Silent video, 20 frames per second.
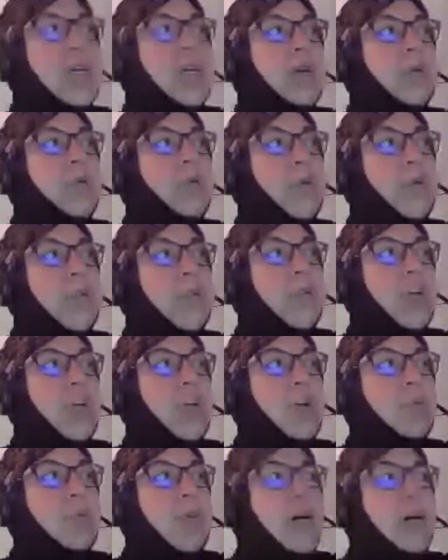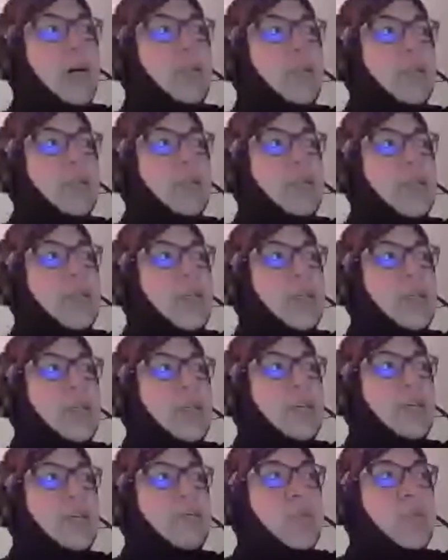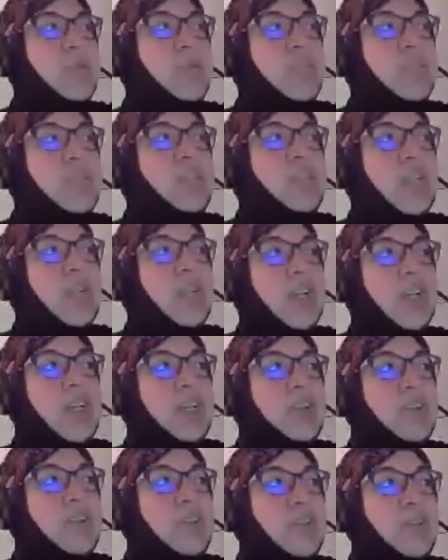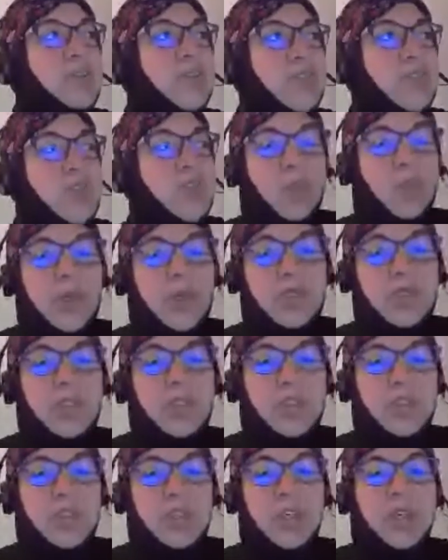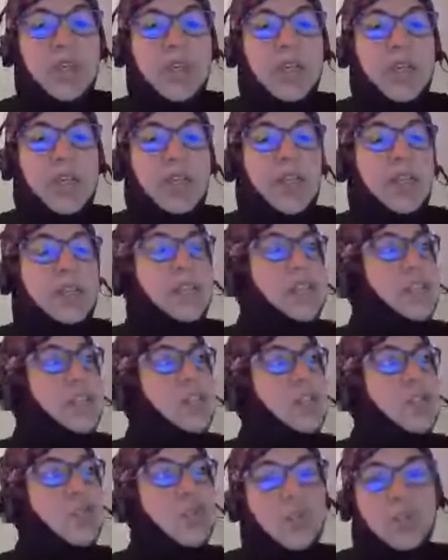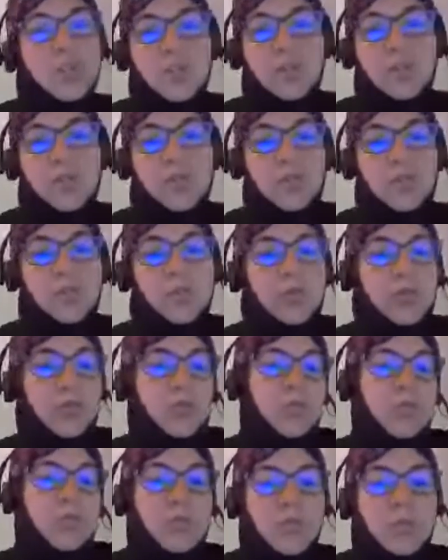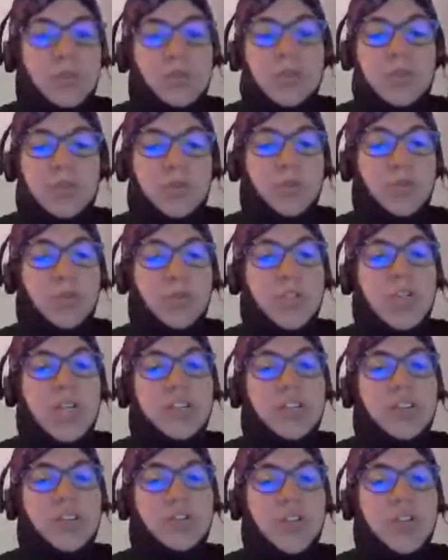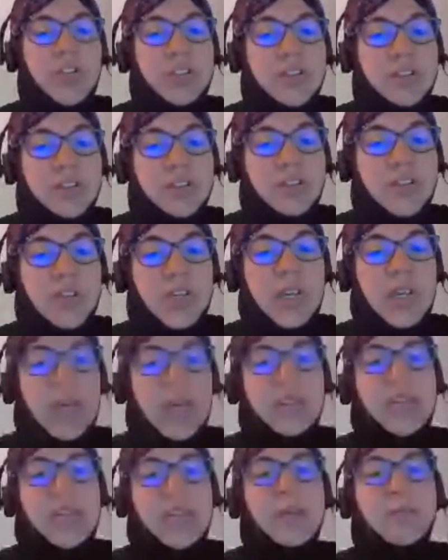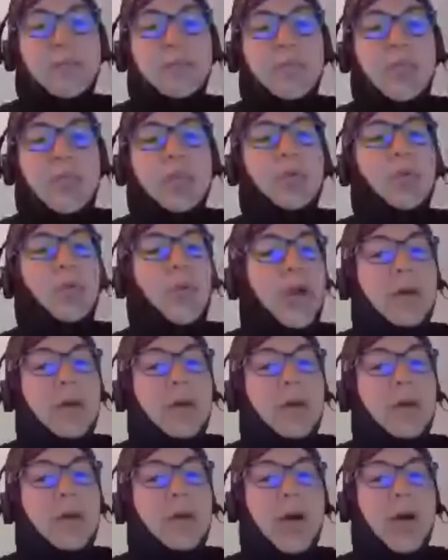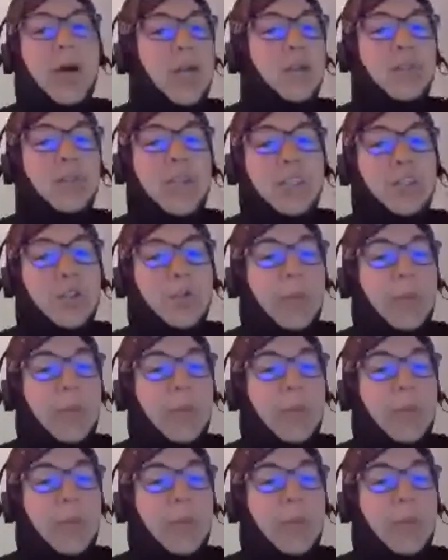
we will talk about here, presentation layer, the first one, that is your user interface. It can be a web, mobile, desktop